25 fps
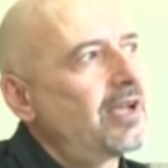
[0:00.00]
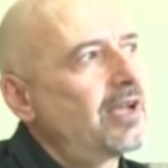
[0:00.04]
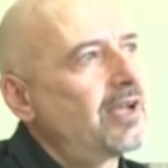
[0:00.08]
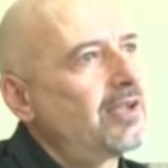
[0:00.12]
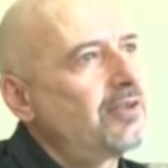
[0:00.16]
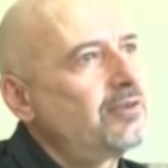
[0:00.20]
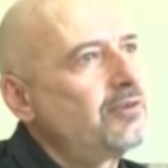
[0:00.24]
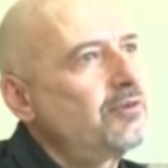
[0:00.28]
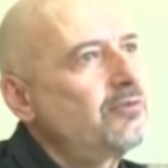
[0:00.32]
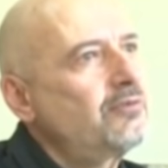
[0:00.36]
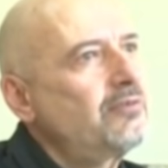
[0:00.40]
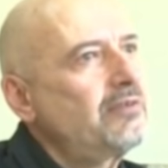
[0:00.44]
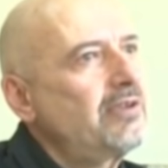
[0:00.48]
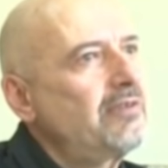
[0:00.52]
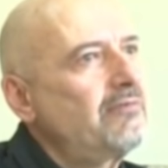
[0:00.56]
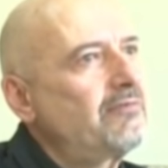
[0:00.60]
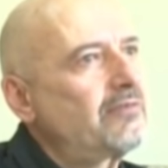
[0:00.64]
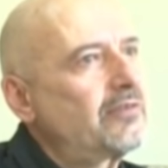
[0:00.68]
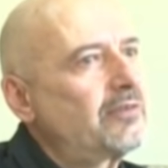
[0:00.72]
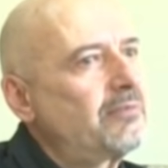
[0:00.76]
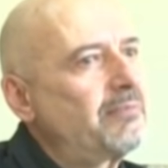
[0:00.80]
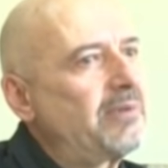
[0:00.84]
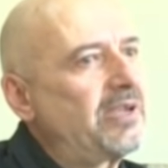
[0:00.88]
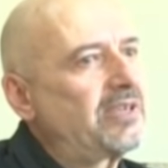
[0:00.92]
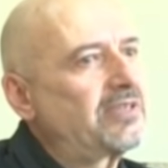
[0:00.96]
new
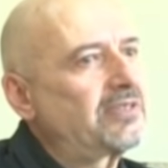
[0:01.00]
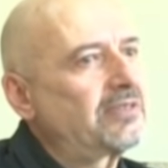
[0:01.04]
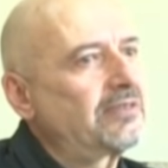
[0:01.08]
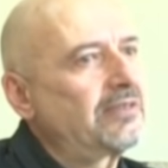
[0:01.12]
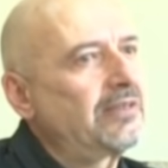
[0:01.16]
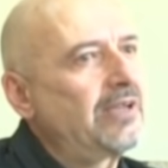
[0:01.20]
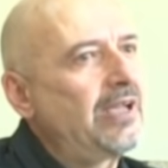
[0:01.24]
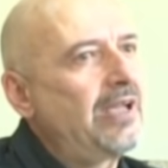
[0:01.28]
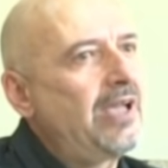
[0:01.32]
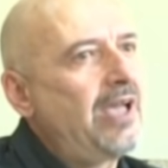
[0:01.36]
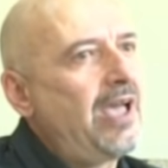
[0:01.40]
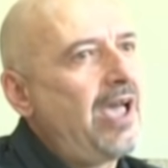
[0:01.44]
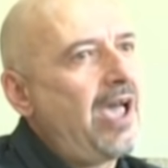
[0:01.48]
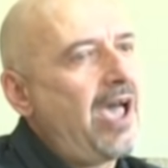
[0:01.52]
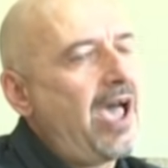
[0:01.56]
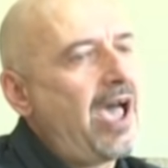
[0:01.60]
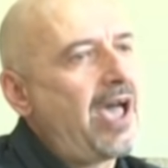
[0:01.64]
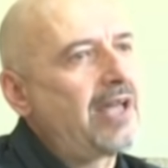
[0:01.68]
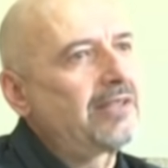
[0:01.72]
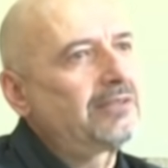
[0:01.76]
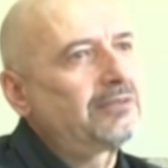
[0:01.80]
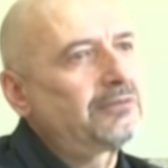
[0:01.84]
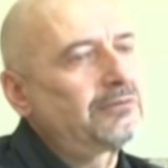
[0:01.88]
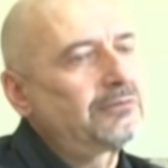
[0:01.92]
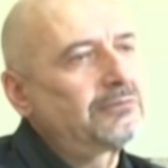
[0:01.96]
information
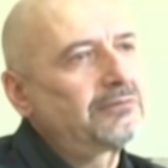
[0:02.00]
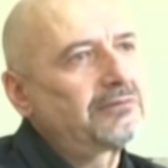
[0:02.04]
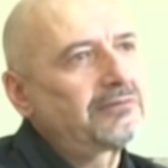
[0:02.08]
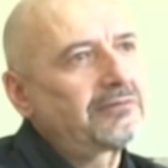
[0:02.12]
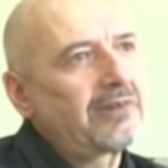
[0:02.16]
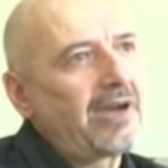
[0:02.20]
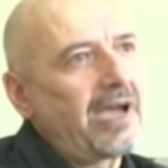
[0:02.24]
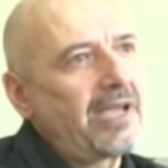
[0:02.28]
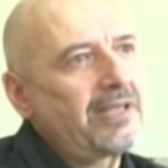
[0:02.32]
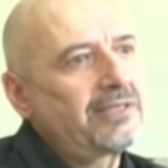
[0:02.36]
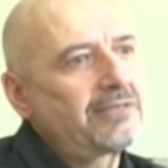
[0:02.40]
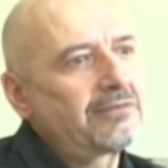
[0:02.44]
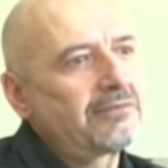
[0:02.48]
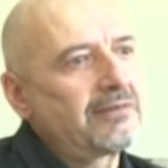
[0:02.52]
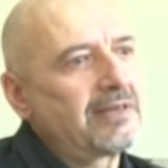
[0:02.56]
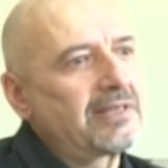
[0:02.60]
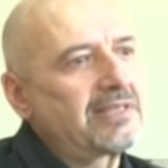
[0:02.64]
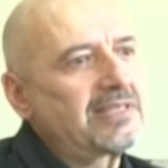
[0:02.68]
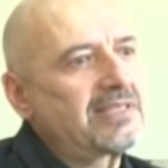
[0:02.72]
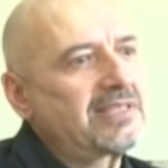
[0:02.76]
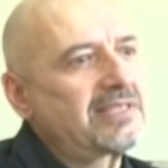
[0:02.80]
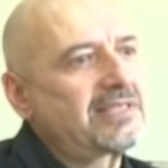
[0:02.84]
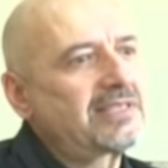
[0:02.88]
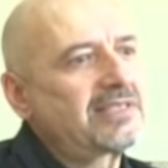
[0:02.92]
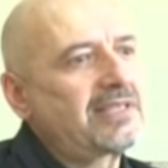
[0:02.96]
and to try to
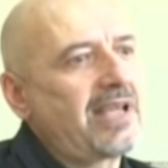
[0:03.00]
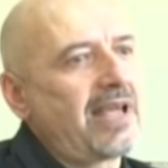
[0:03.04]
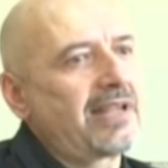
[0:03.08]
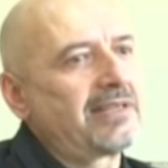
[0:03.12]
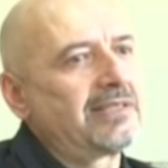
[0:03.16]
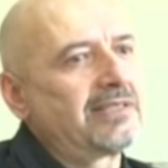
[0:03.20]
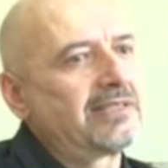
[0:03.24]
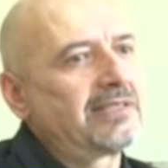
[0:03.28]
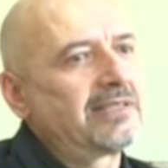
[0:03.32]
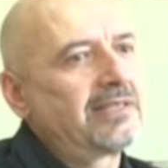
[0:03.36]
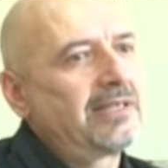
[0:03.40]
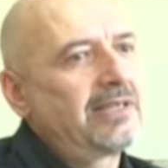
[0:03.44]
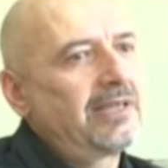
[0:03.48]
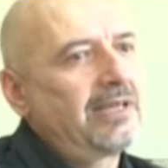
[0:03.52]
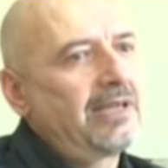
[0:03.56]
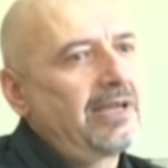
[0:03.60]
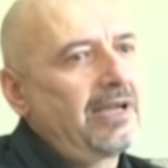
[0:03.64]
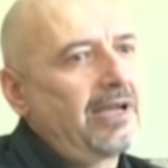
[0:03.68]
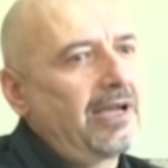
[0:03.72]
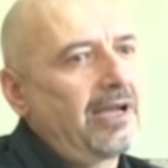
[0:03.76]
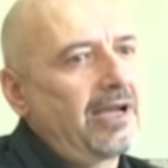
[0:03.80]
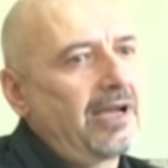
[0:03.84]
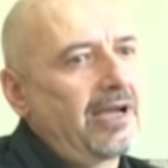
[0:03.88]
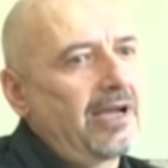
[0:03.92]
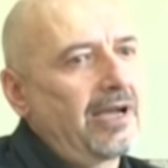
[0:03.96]
understand,
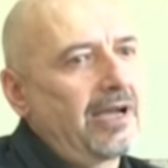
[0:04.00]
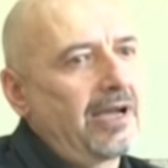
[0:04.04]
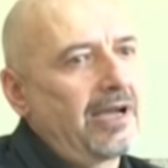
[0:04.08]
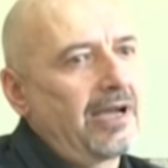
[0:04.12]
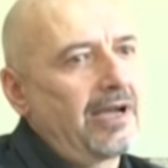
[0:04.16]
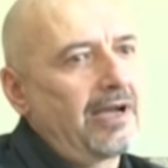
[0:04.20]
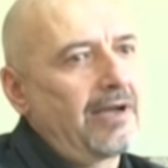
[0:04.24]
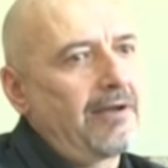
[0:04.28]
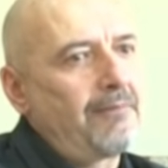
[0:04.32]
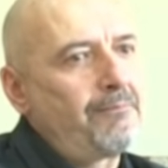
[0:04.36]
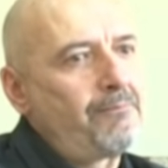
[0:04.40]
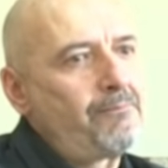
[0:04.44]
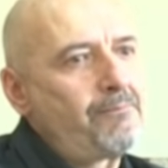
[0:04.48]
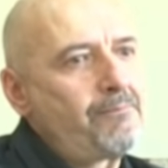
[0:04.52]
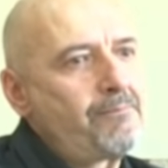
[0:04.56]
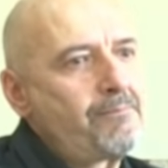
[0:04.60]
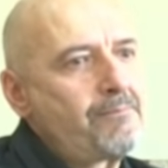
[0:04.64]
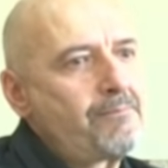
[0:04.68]
to